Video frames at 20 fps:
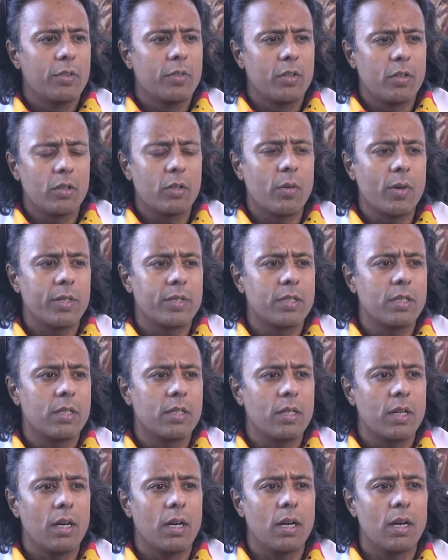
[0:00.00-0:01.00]
a good
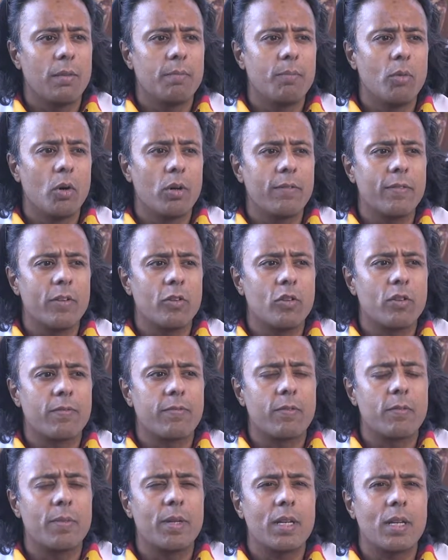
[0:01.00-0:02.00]
question. Motivation
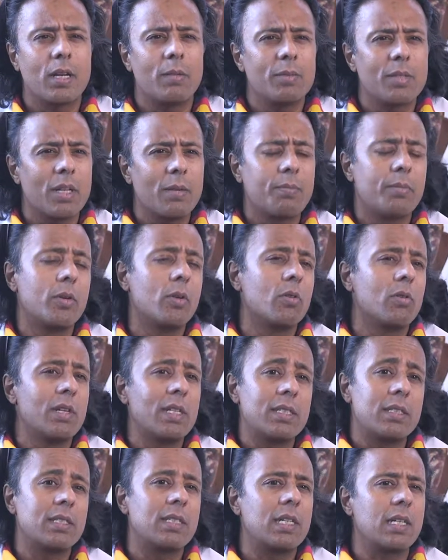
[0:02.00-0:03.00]
for me comes out of pure
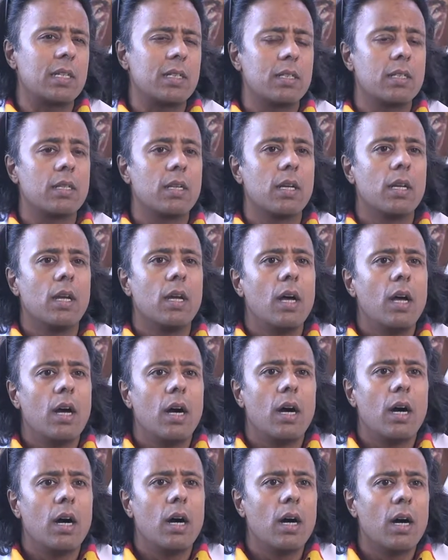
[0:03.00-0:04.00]
instinct.
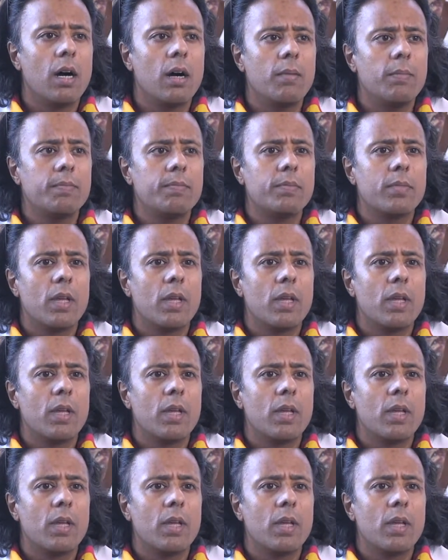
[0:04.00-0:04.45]
I